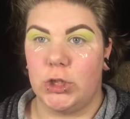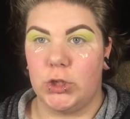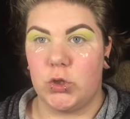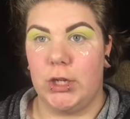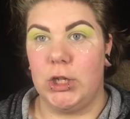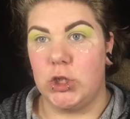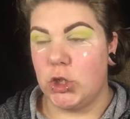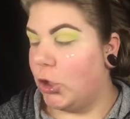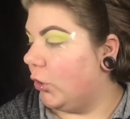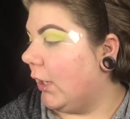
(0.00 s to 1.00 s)
on the screen and
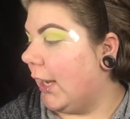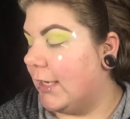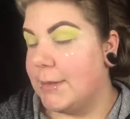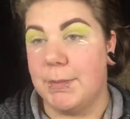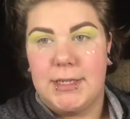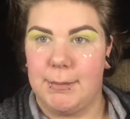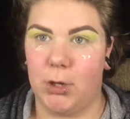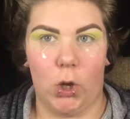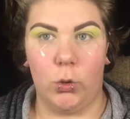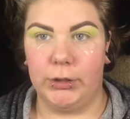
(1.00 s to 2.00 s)
show you guys, because I'm
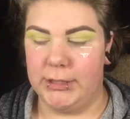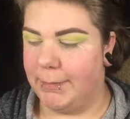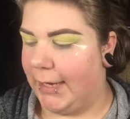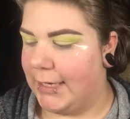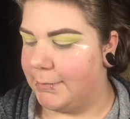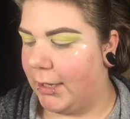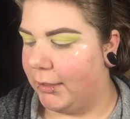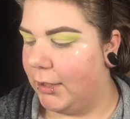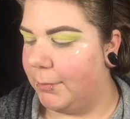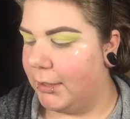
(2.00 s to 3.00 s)
not holding this big ass
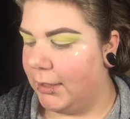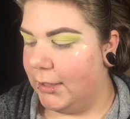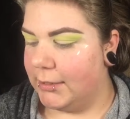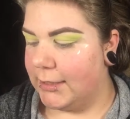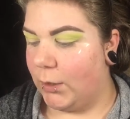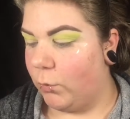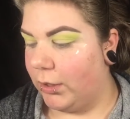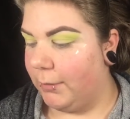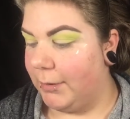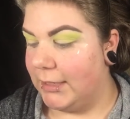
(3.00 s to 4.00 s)
palette up. It's like one
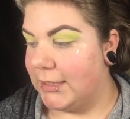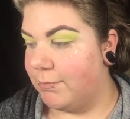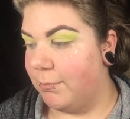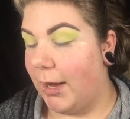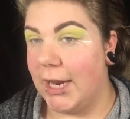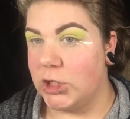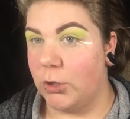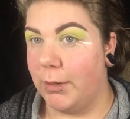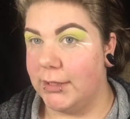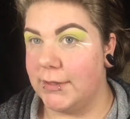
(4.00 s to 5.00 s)
of the biggest
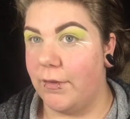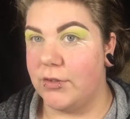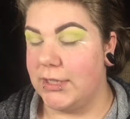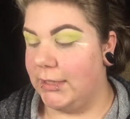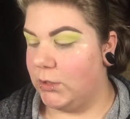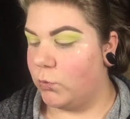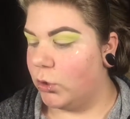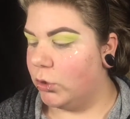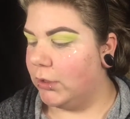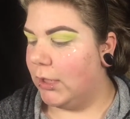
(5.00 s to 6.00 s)
eyeshadow palettes I've ever seen in this
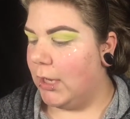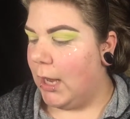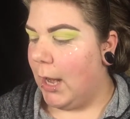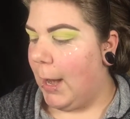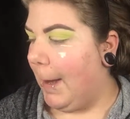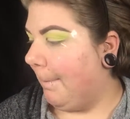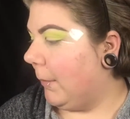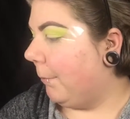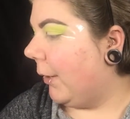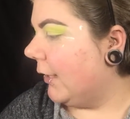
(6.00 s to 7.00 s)
world.
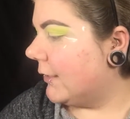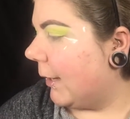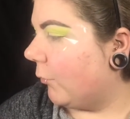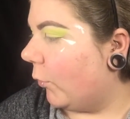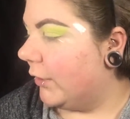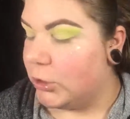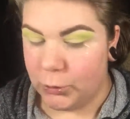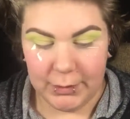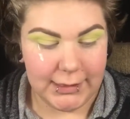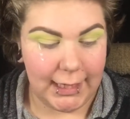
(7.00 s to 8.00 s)
But I'm going to
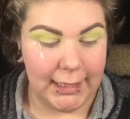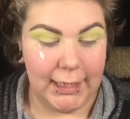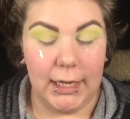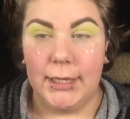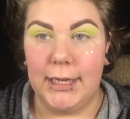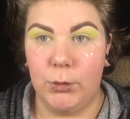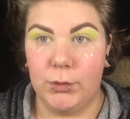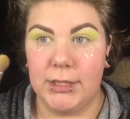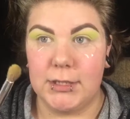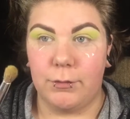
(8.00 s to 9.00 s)
be taking, again
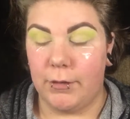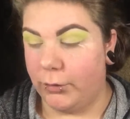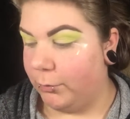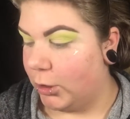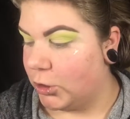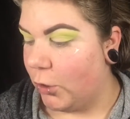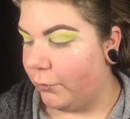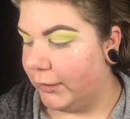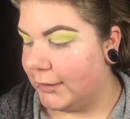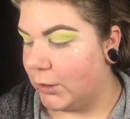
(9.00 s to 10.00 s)
with this fluffy brush,
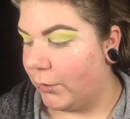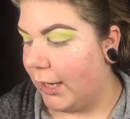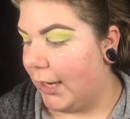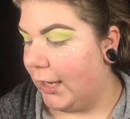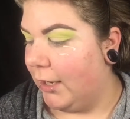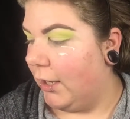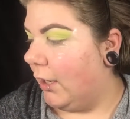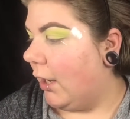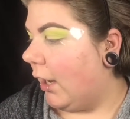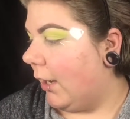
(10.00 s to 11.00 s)
hopefully it's okay
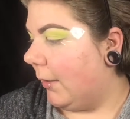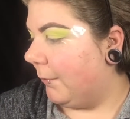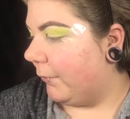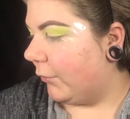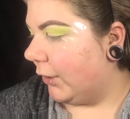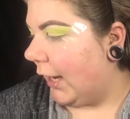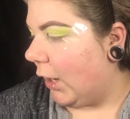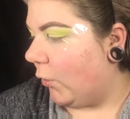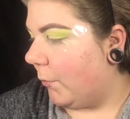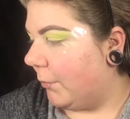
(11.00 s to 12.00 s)
for
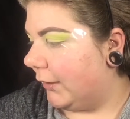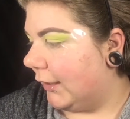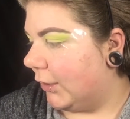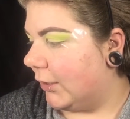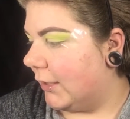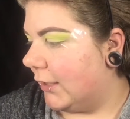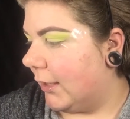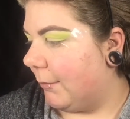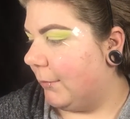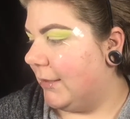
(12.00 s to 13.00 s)
now, but
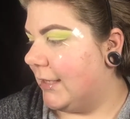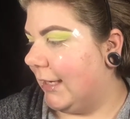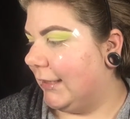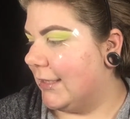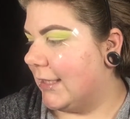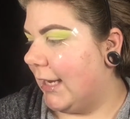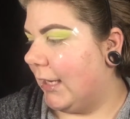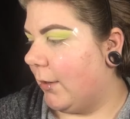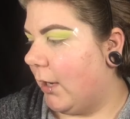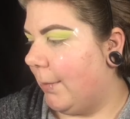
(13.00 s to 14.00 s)
I'm going to be taking this
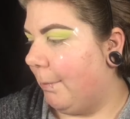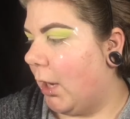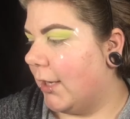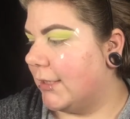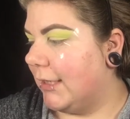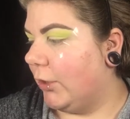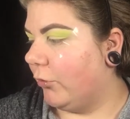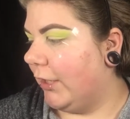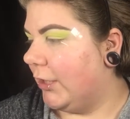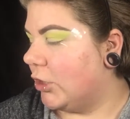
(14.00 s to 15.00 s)
like mossy
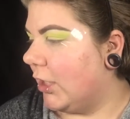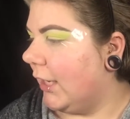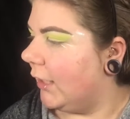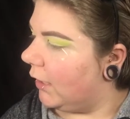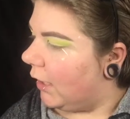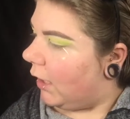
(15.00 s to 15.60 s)
green shade.